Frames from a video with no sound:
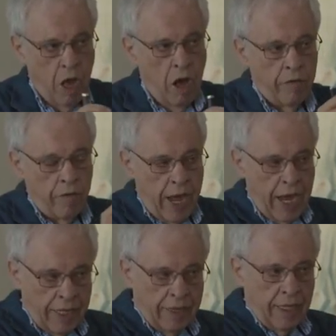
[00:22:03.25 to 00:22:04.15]
of
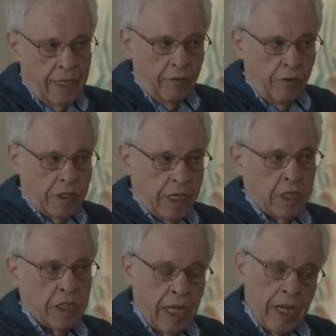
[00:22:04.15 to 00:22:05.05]
anything in
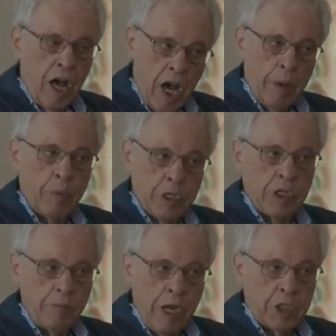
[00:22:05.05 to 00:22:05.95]
physics to get a high
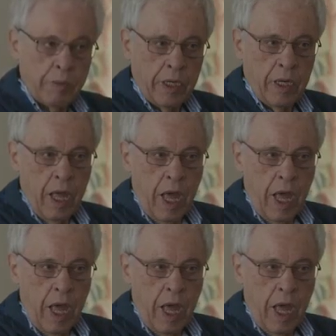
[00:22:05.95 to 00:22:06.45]
precision measurement.